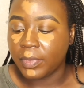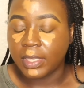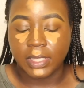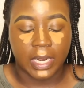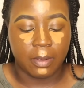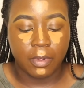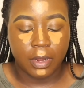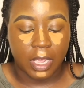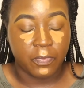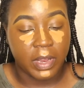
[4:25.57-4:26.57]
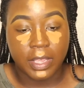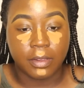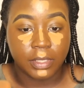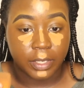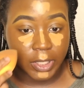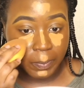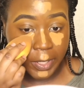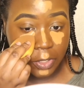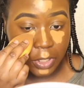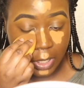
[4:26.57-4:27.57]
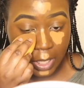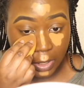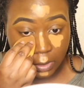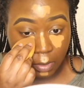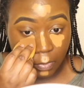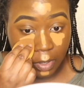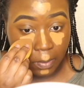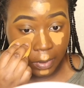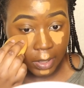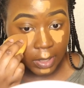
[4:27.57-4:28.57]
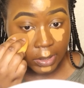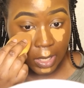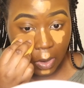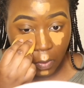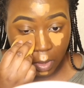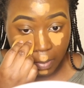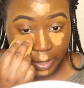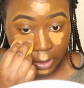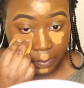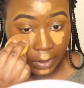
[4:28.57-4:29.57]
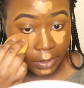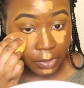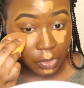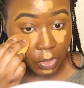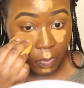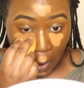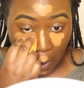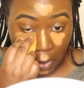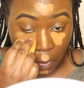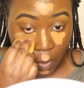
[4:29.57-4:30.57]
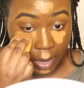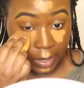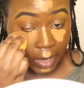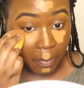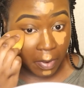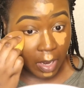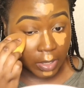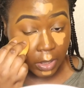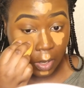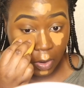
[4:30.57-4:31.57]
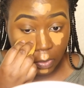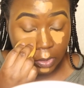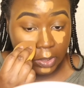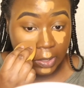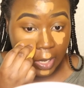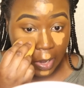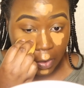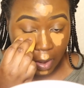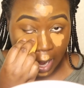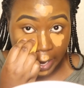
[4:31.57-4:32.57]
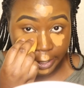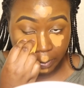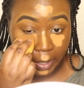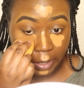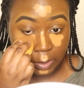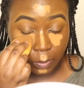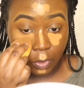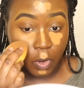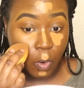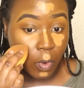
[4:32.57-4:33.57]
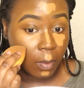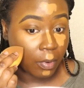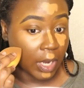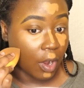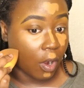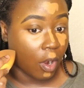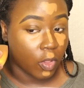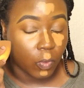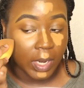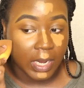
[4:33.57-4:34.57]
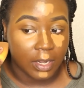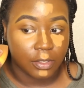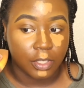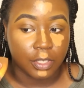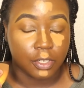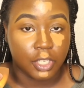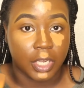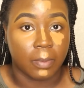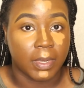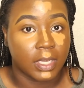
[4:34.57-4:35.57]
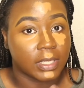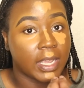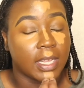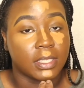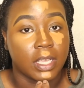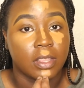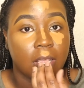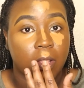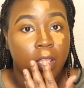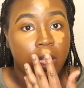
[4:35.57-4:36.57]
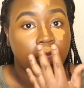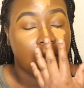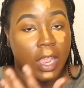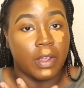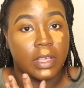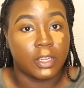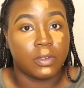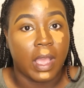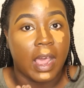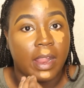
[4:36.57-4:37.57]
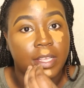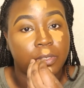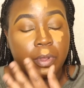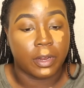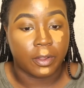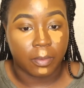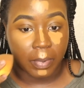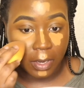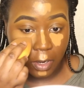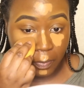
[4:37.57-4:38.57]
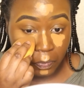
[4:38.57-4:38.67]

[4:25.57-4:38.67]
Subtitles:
Today I feel like using a sponge today, so I'm gonna blend this out with my sponge. And you want to keep it as close to the under eye as possible. You don't want to bring it all the way down to your cheek, because like I said, the area that you highlight is going to look bigger.